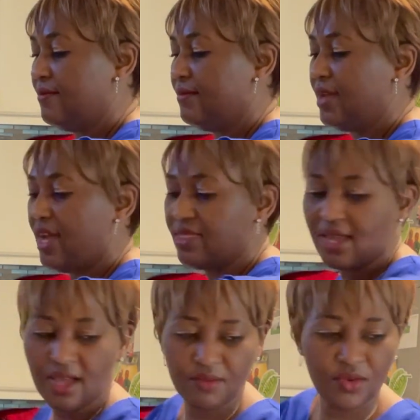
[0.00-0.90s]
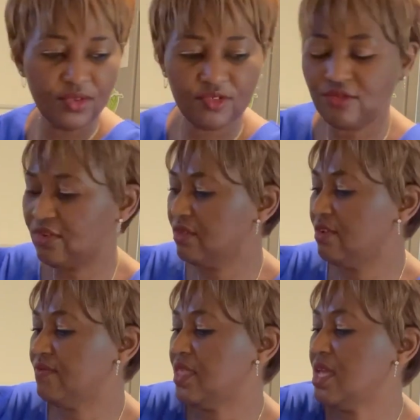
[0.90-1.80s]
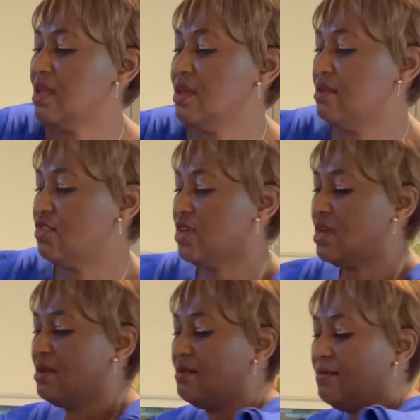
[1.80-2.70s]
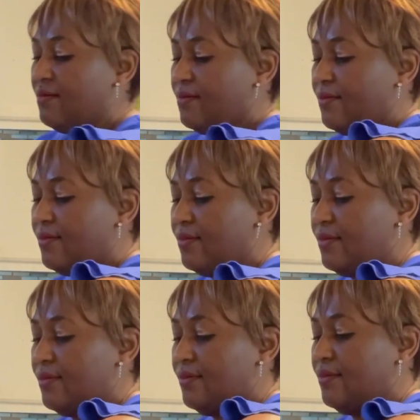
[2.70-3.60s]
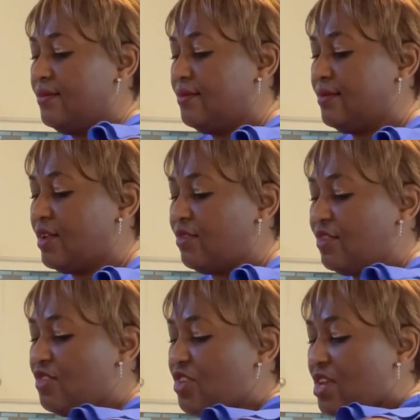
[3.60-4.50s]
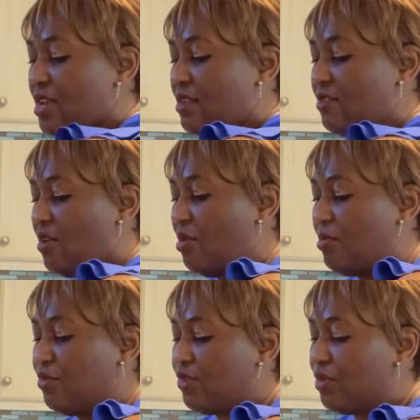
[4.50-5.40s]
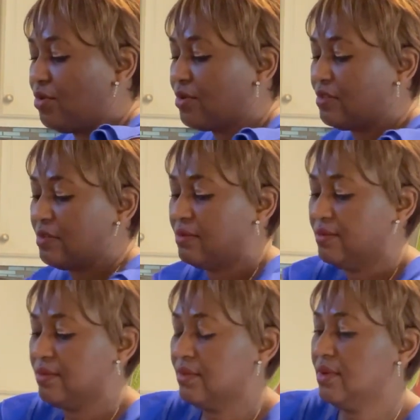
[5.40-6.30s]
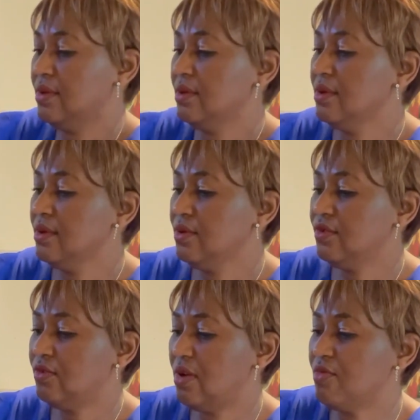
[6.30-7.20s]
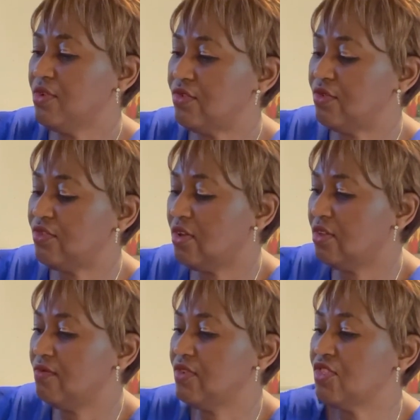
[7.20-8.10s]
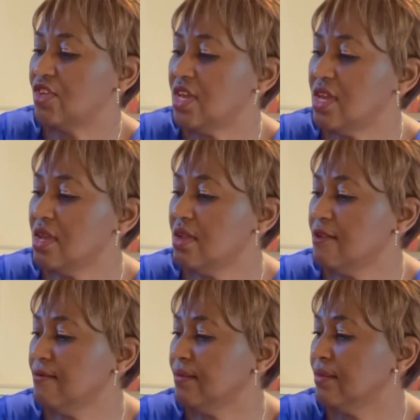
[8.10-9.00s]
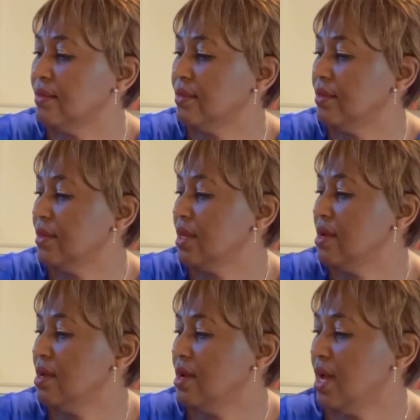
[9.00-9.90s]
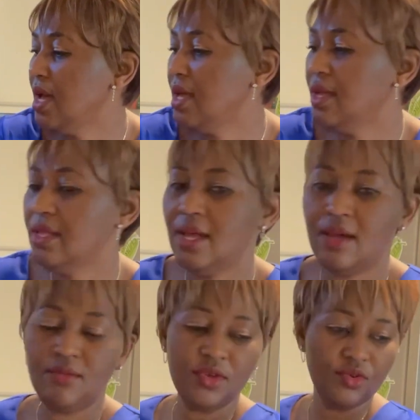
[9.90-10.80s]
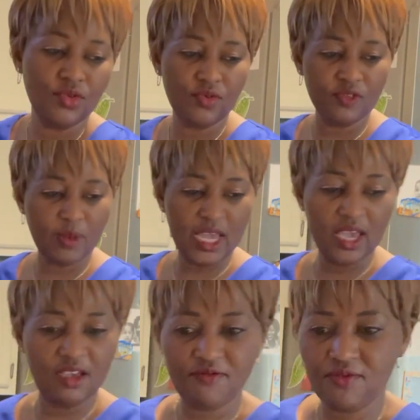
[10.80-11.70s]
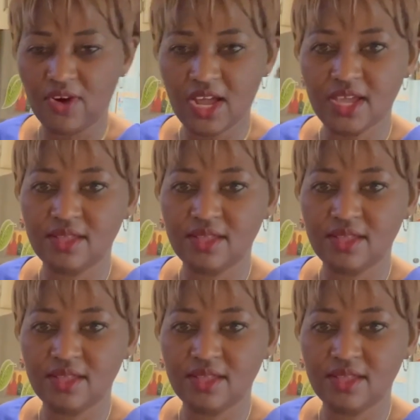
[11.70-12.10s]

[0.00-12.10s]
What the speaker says: I think I'm going to turn up the chicken because the chicken is almost cooked. So I'm going to turn up the chicken, and I'm going to use my air fry